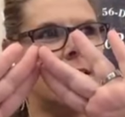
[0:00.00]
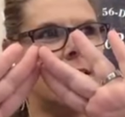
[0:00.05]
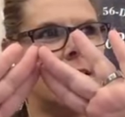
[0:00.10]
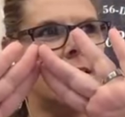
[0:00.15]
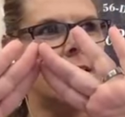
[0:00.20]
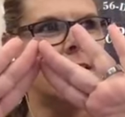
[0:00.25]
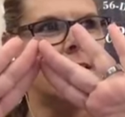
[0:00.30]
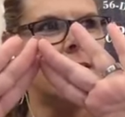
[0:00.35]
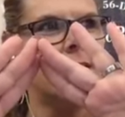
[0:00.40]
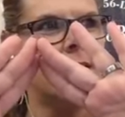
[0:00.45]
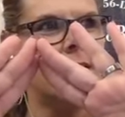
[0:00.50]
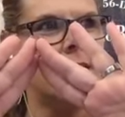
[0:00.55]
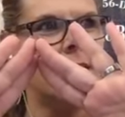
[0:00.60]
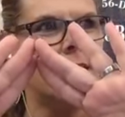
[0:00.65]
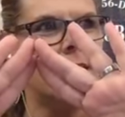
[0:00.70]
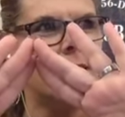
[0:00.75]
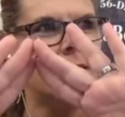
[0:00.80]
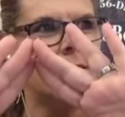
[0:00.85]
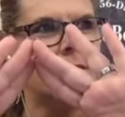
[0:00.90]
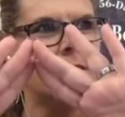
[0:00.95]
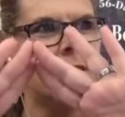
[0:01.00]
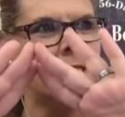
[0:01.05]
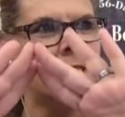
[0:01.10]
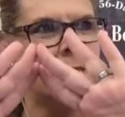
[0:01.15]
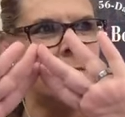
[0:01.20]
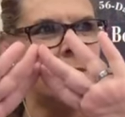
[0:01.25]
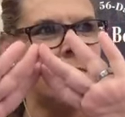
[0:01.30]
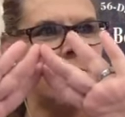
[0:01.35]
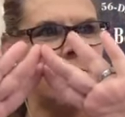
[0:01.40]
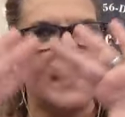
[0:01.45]
uh, that drives
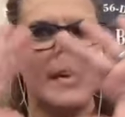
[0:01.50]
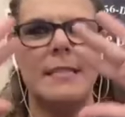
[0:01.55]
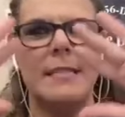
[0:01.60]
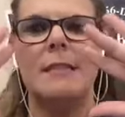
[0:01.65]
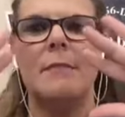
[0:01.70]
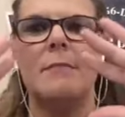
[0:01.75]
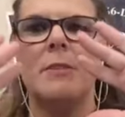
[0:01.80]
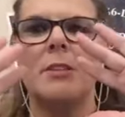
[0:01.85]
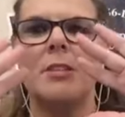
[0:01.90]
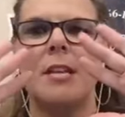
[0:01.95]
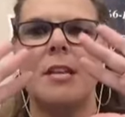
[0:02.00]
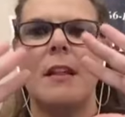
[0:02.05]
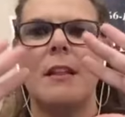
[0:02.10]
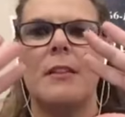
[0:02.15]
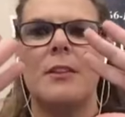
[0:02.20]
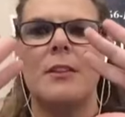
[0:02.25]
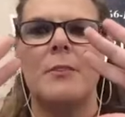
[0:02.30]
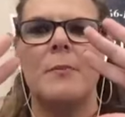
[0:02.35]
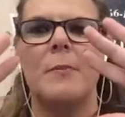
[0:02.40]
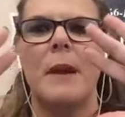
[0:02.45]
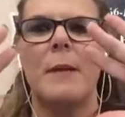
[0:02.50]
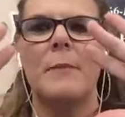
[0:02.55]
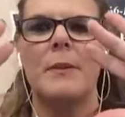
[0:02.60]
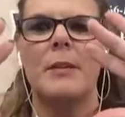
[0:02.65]
me crazy. Michelle, you probably